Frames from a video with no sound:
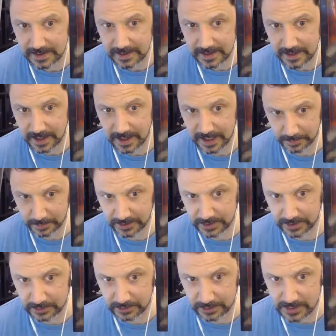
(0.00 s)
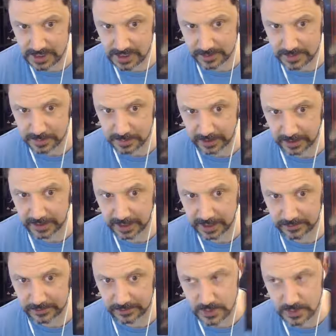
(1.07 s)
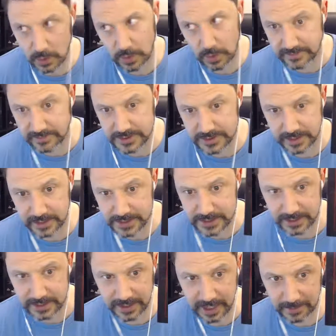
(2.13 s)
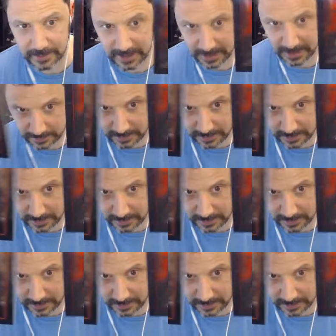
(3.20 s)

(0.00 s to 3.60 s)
uh, in particular using them as player characters or adversaries in your campaign,